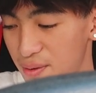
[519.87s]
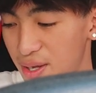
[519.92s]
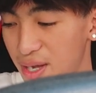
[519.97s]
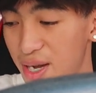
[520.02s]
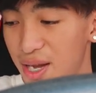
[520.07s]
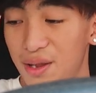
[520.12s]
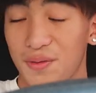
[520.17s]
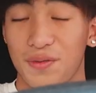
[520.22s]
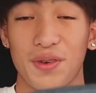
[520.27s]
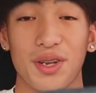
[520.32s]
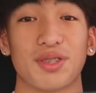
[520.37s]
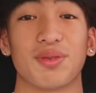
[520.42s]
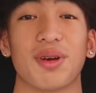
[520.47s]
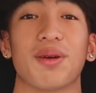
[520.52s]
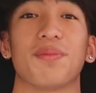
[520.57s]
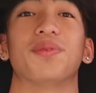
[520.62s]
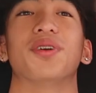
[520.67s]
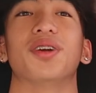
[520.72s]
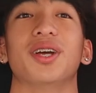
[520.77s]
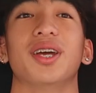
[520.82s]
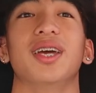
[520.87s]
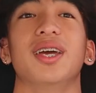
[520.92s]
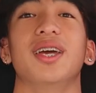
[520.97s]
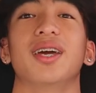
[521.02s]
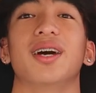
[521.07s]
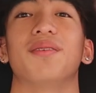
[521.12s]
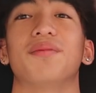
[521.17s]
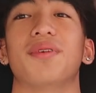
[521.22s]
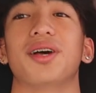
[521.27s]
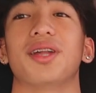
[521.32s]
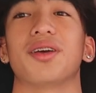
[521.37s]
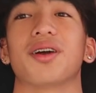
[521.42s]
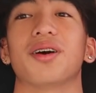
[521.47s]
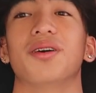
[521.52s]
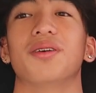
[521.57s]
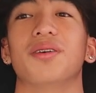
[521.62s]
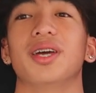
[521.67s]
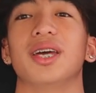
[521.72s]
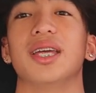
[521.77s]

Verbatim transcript: I need to finish my pre I'm about to go